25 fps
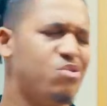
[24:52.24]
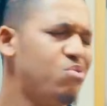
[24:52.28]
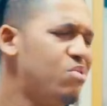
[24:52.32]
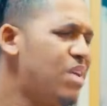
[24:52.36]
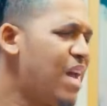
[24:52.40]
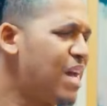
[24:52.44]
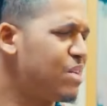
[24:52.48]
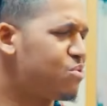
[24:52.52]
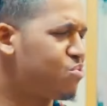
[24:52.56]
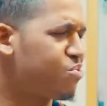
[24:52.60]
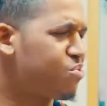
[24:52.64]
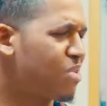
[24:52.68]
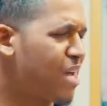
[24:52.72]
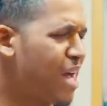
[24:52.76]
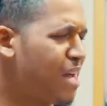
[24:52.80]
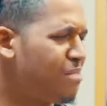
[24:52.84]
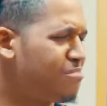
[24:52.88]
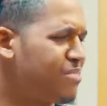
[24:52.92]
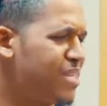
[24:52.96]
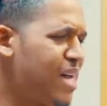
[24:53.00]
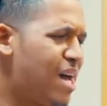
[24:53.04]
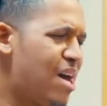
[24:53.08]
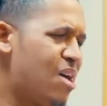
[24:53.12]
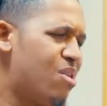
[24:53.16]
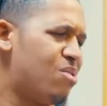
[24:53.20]
You guys should
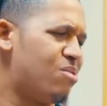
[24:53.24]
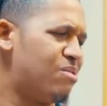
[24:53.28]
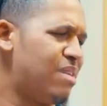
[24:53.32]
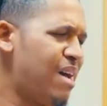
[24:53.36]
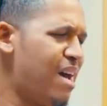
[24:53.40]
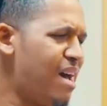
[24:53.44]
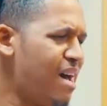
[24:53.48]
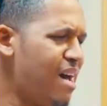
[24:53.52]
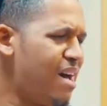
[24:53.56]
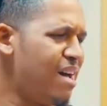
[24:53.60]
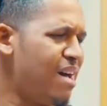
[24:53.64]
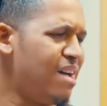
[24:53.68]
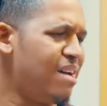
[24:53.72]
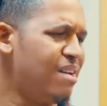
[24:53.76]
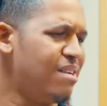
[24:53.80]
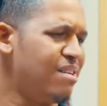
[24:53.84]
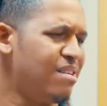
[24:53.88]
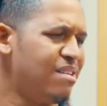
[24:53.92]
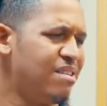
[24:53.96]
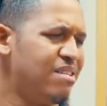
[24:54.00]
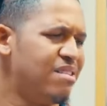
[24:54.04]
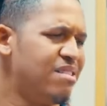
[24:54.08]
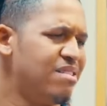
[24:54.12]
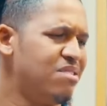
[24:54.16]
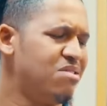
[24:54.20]
calm down.
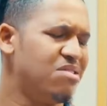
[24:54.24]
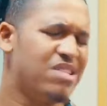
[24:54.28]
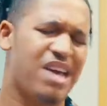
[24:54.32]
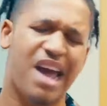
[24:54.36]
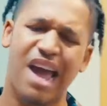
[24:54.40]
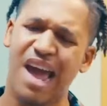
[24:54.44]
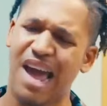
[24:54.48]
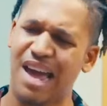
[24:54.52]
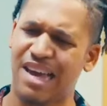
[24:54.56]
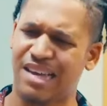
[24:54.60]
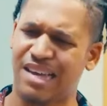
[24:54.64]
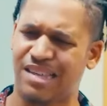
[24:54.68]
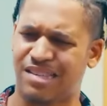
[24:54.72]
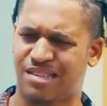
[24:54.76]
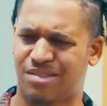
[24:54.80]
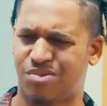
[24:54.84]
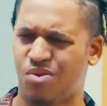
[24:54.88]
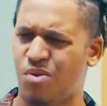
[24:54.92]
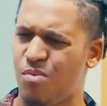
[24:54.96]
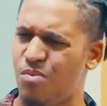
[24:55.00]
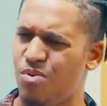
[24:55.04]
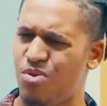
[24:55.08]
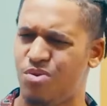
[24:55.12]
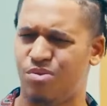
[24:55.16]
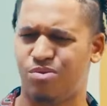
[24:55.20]
Guys,
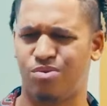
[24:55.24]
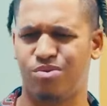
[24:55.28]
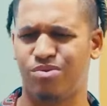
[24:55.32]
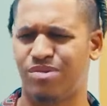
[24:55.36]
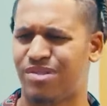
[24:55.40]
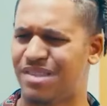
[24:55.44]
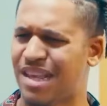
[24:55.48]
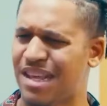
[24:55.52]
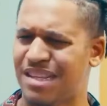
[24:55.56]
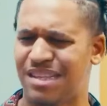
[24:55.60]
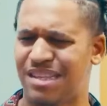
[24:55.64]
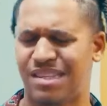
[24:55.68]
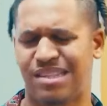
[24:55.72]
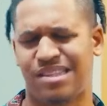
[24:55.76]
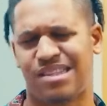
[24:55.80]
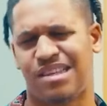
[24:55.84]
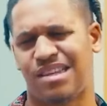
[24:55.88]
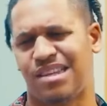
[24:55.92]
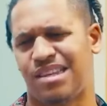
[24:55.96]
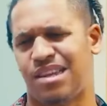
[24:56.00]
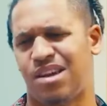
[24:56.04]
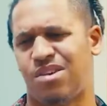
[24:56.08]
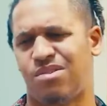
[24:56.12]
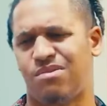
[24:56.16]
come on, don't start this thing